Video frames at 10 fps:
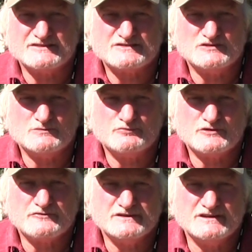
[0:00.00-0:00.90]
It's called
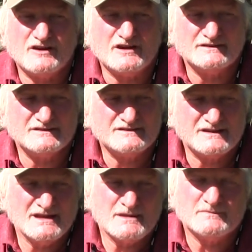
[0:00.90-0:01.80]
Brookgreen Gardens
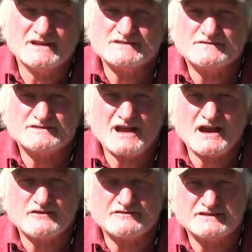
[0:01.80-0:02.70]
Master
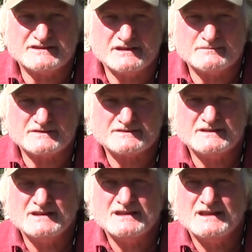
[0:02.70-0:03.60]
Photography Tips.
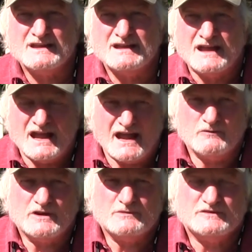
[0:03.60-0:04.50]

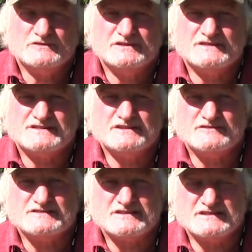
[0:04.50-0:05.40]
And we're going to be doing a
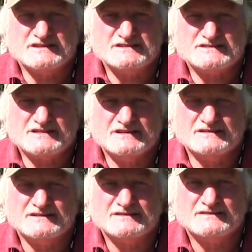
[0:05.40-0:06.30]
series of these
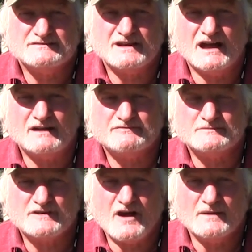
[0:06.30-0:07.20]
uh,
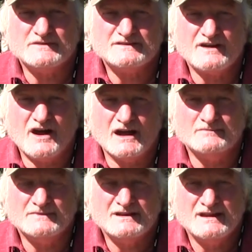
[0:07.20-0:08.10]
from time to
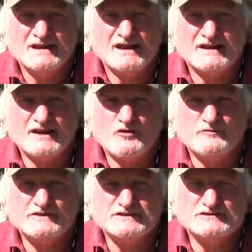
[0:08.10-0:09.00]
time, and
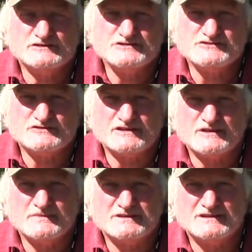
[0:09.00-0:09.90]
hopefully you'll enjoy
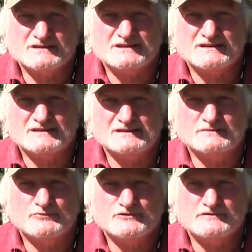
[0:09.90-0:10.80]
them and it'll uh,
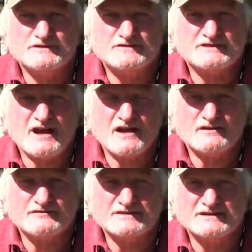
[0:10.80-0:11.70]
improve your
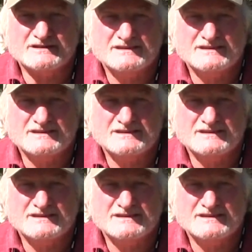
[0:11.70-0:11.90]
photography.